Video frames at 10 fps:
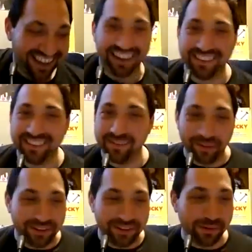Now,
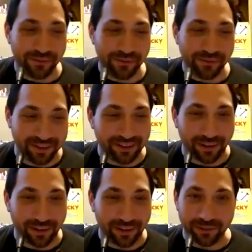when you were filming in
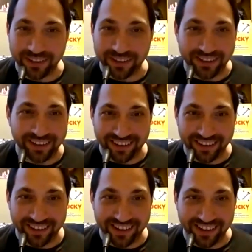Tulsa, you didn't
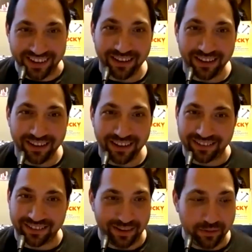see
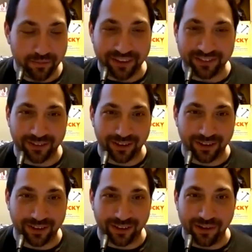Sylvester
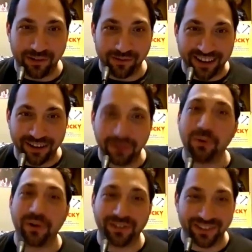Stallone riding a
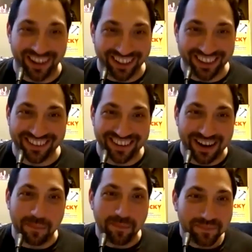horse or nothing,
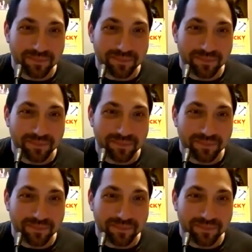right?